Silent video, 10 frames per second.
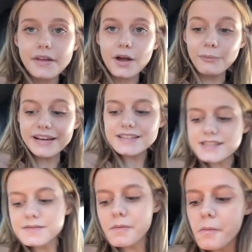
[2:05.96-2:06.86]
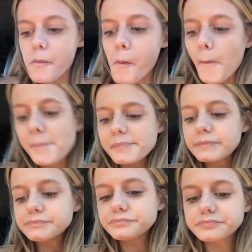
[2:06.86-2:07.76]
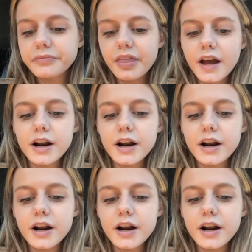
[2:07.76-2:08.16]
I went, and